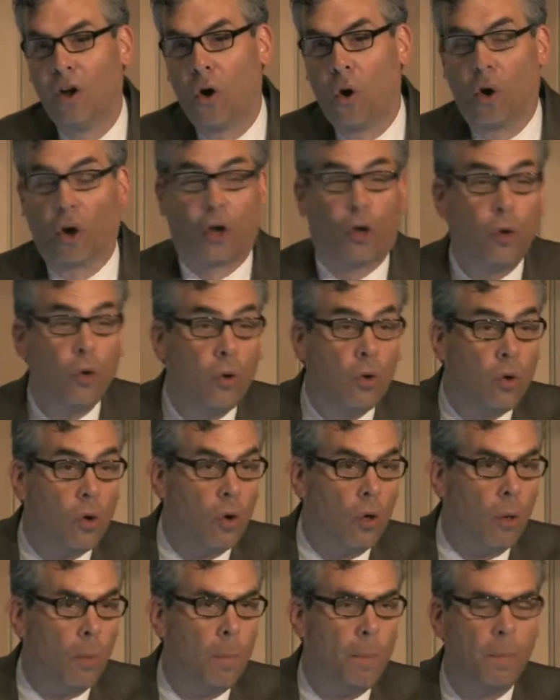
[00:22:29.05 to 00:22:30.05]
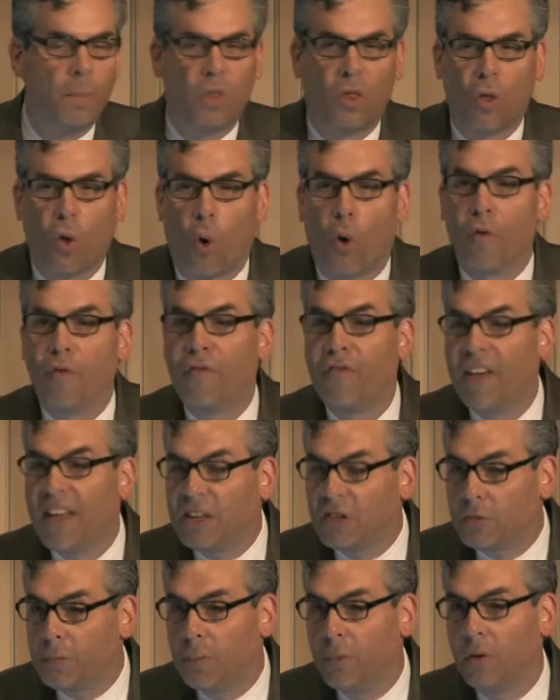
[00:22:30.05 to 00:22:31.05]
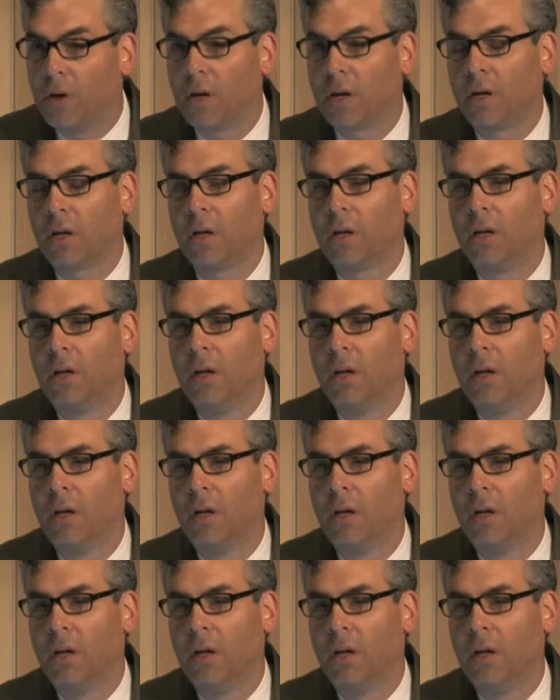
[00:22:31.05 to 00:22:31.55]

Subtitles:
or Google or Facebook,